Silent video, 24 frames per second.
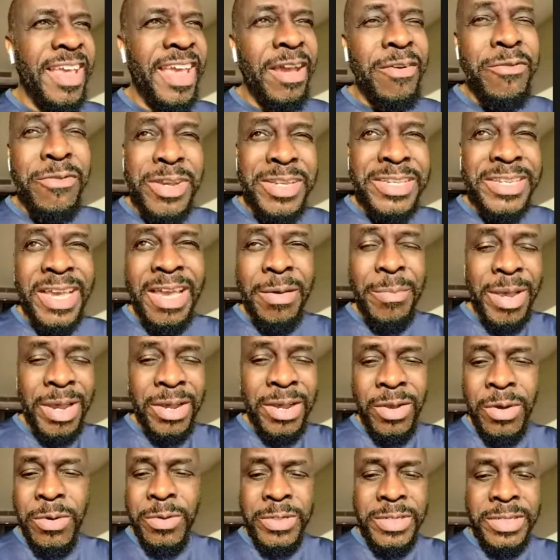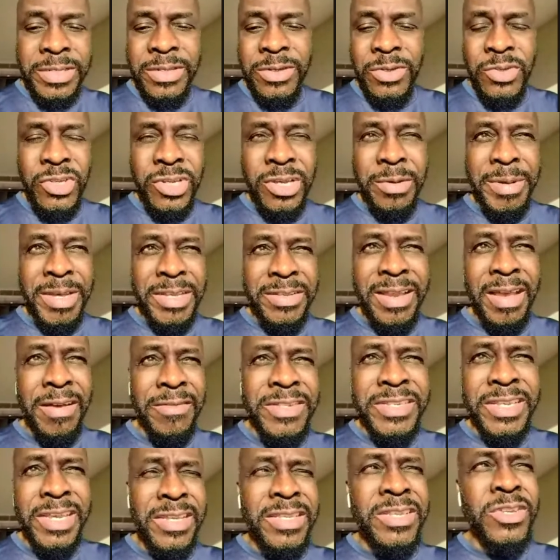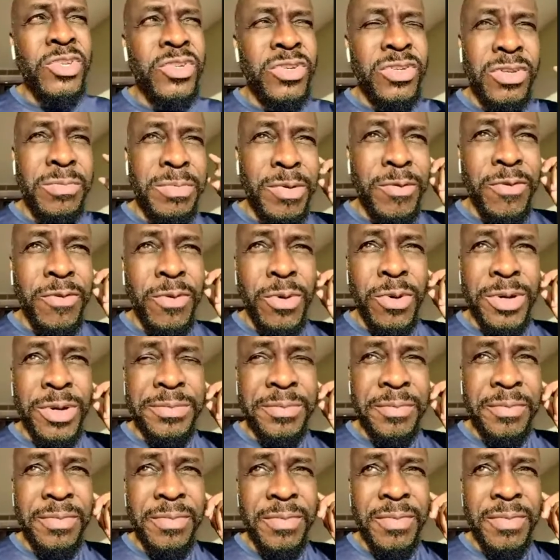every time I go to the gym, I've said this to you before.